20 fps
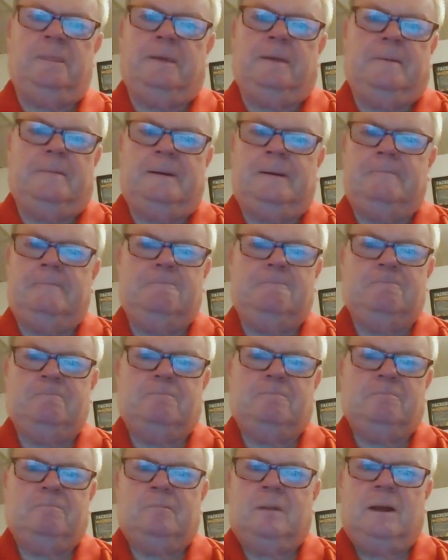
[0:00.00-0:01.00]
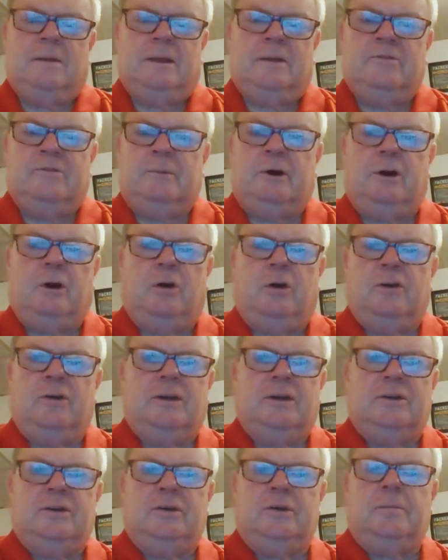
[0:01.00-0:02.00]
I mean, that's about all you
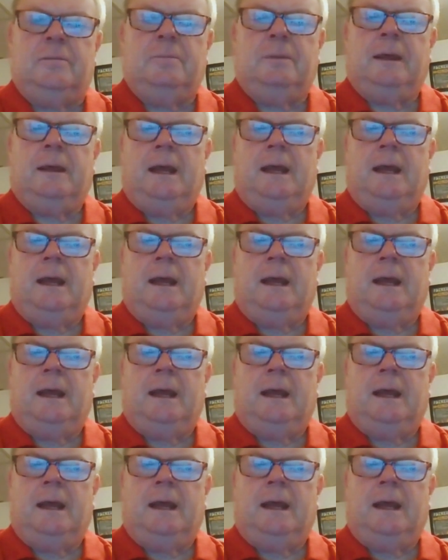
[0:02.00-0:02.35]
can do.